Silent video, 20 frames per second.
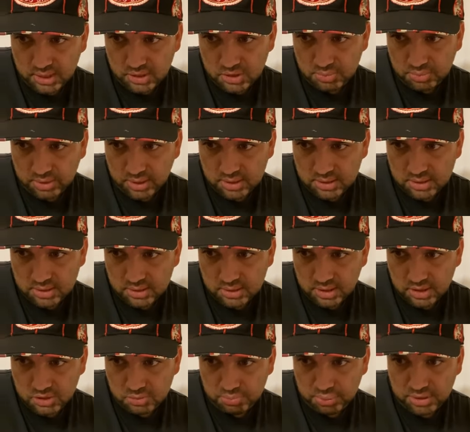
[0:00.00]
press it's
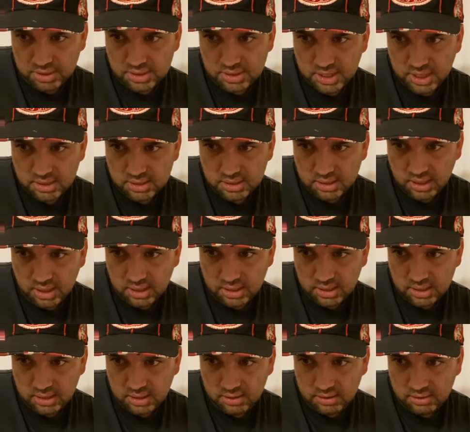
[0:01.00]
preset to
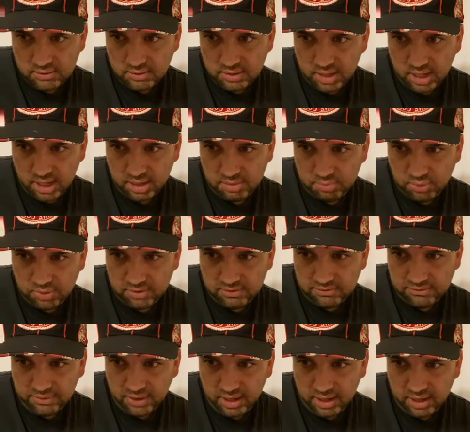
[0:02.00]

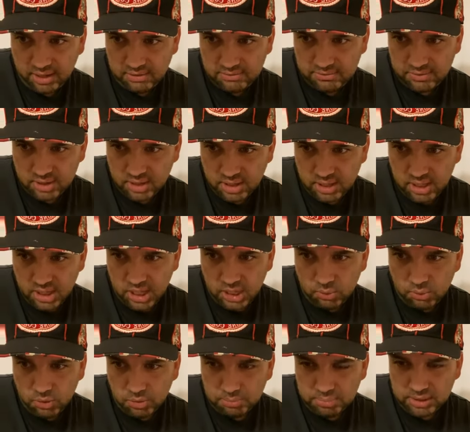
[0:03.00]
99.5. It
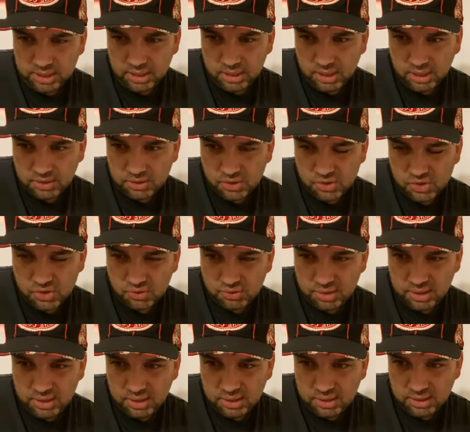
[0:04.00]
will blink on the
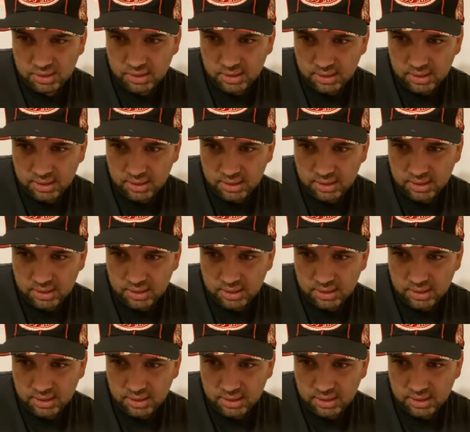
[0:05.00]
screen.